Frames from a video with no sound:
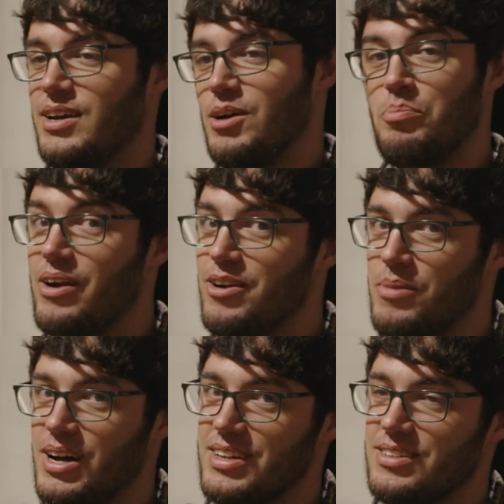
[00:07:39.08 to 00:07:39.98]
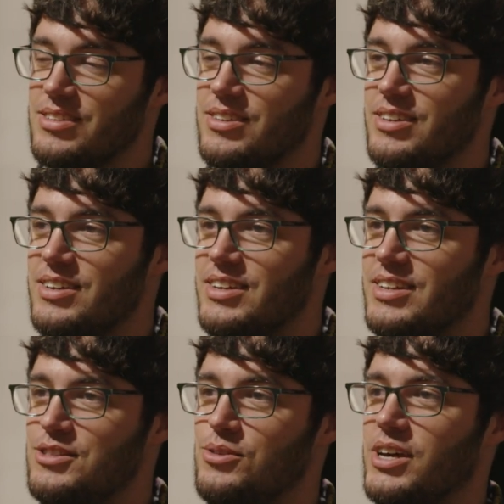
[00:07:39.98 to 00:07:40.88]
Now bear in mind,
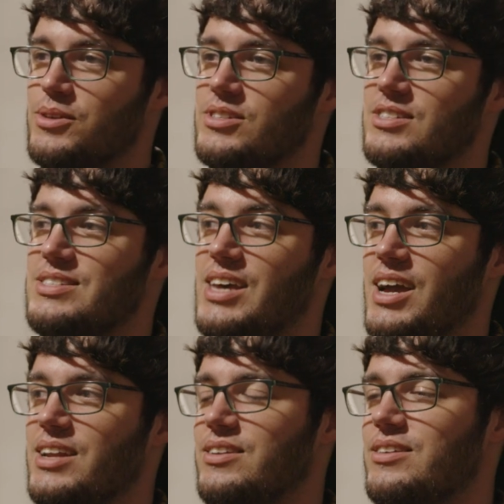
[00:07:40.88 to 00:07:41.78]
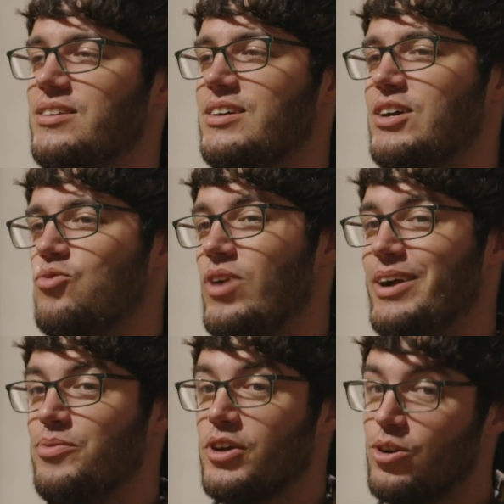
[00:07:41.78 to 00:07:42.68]
in 2010,
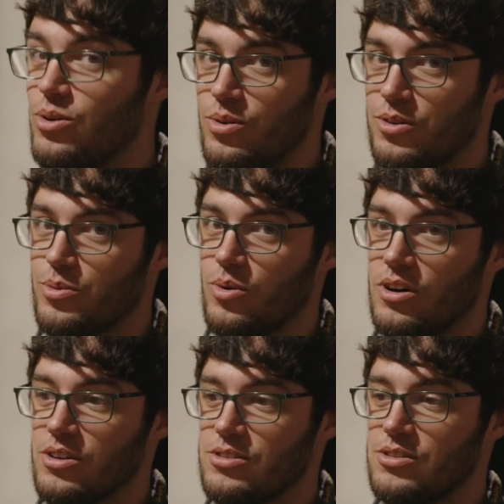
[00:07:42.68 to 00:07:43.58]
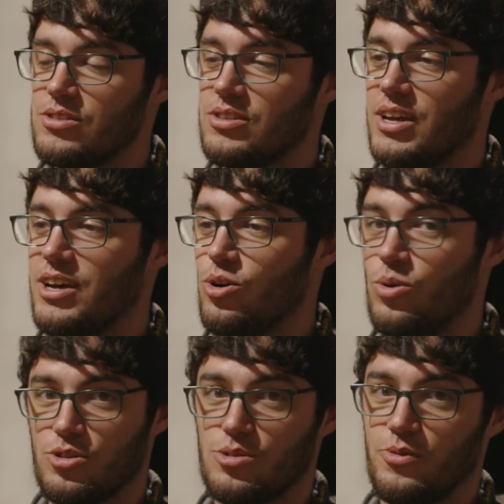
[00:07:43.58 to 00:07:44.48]
round the corner was
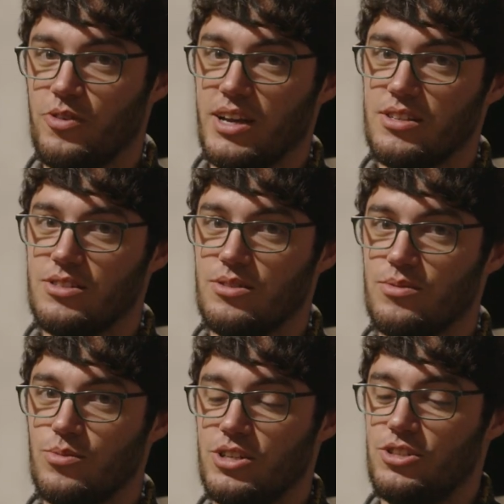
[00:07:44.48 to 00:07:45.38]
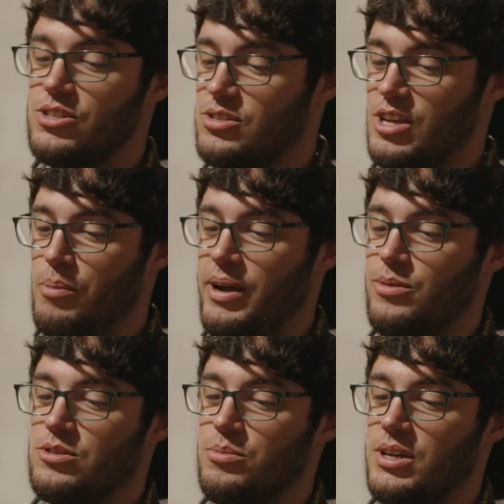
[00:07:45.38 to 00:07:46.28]
Awesome Fest, which is
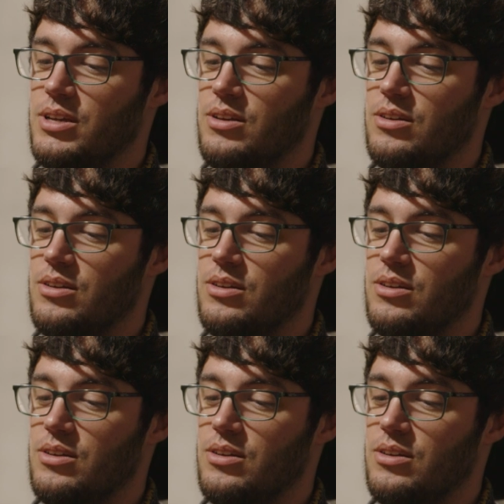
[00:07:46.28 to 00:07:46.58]
about to be